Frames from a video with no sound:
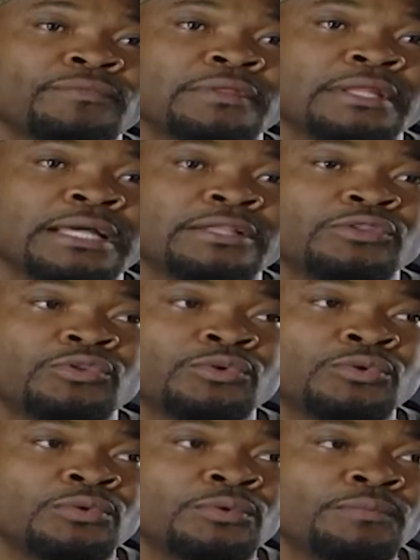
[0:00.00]
than
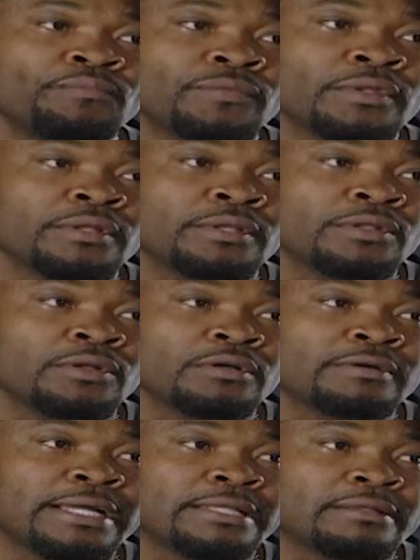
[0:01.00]
to, you know,
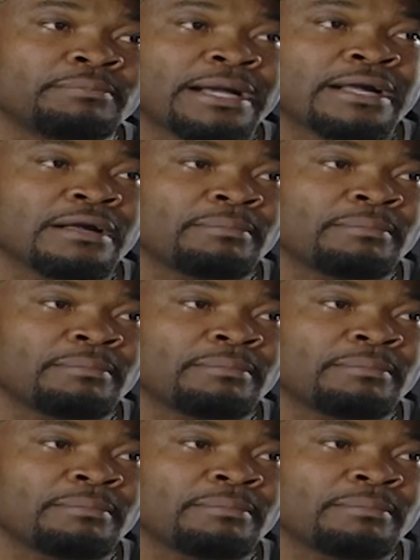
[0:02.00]
write the banga